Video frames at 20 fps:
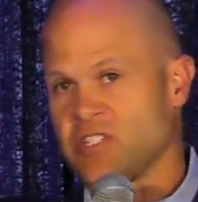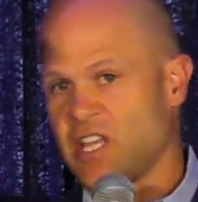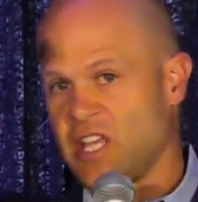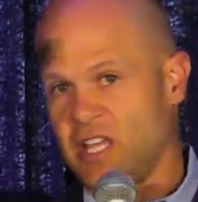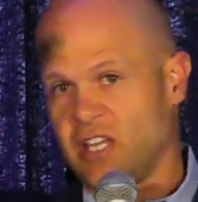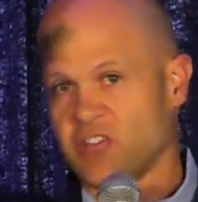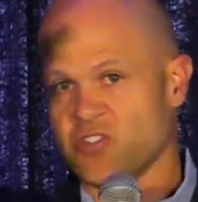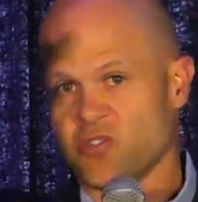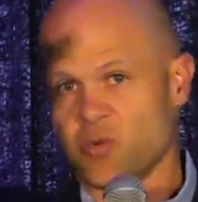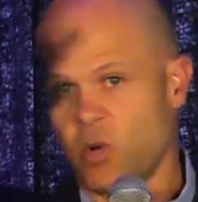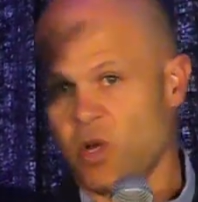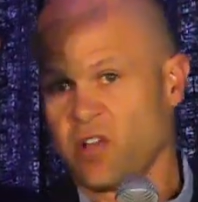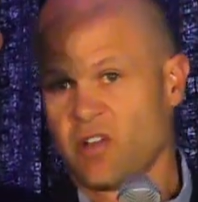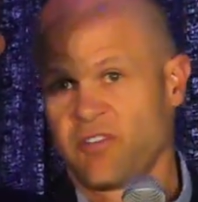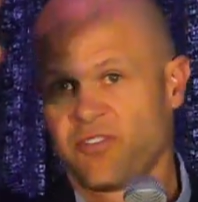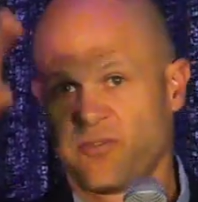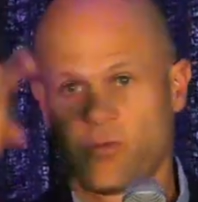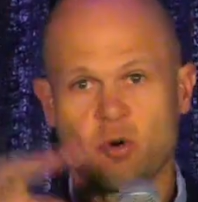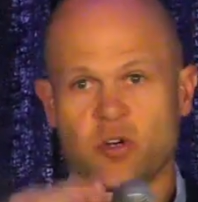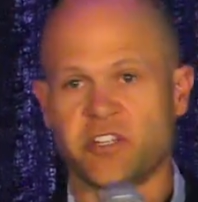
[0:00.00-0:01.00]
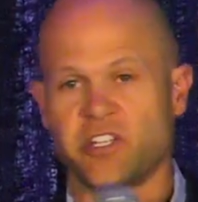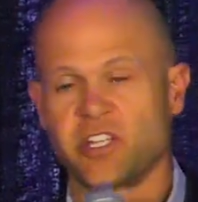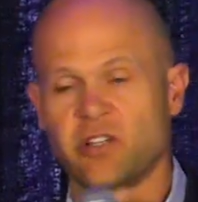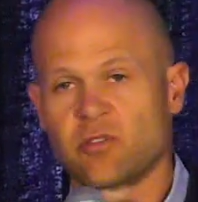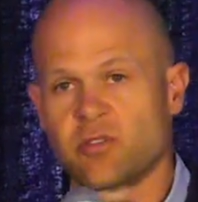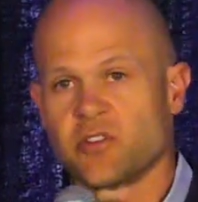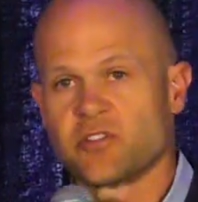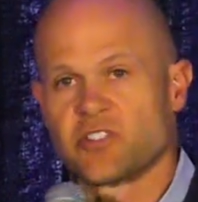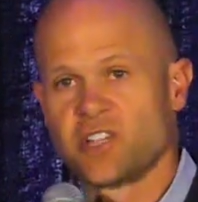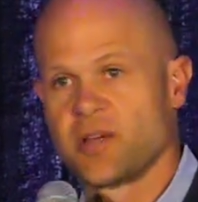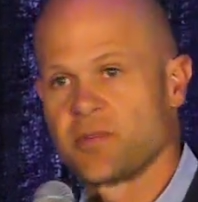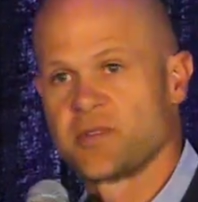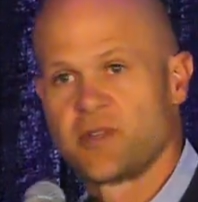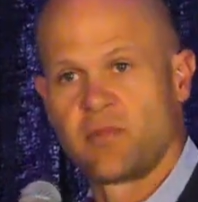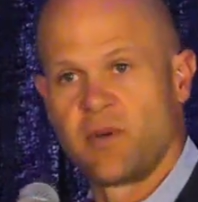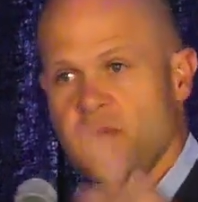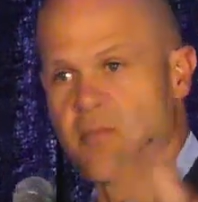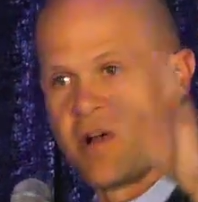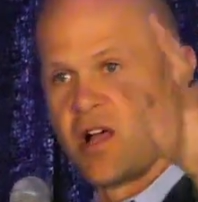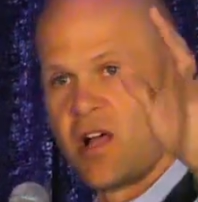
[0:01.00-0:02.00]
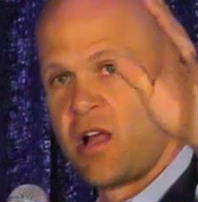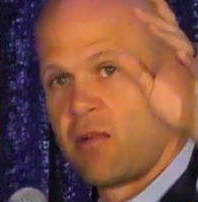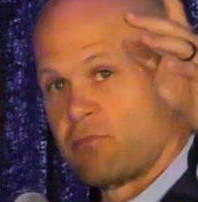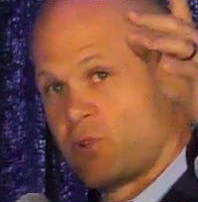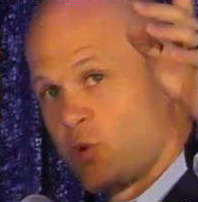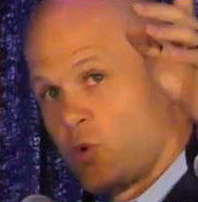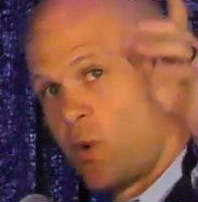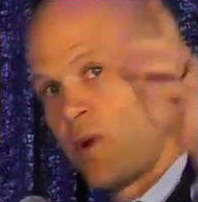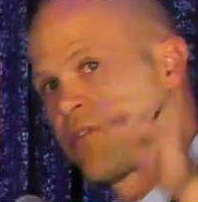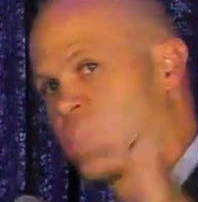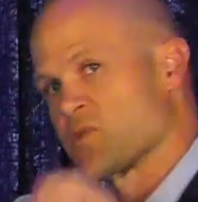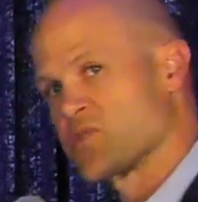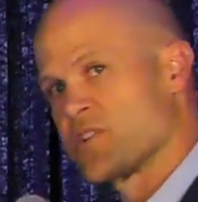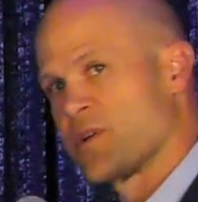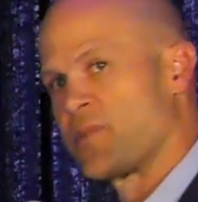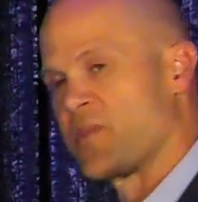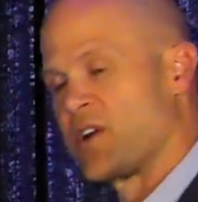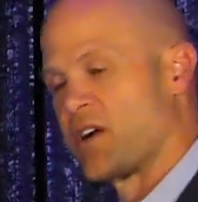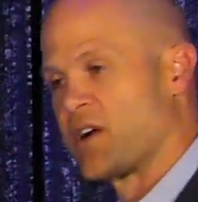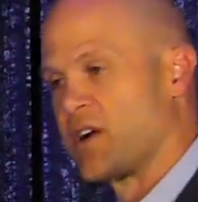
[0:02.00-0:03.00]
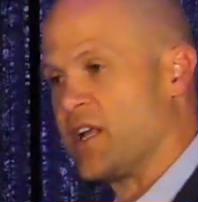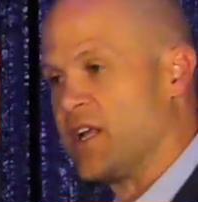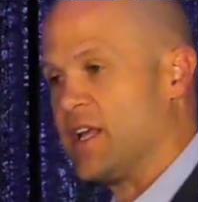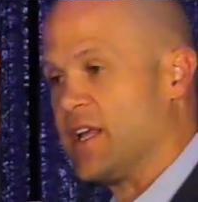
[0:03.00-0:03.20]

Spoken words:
10, 12, 14 rows up to my mom or whoever was up there,